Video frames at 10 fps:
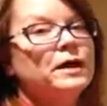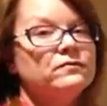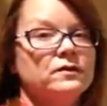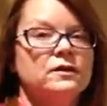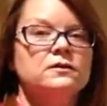
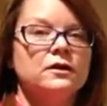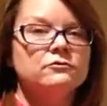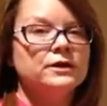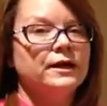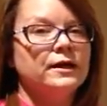method,
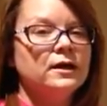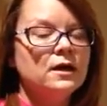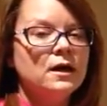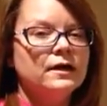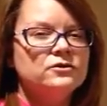okay?
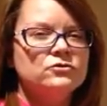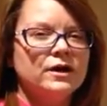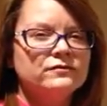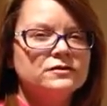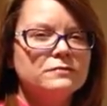I do
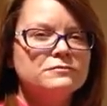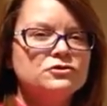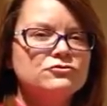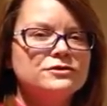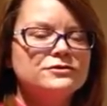have some
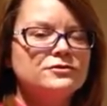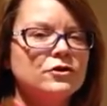students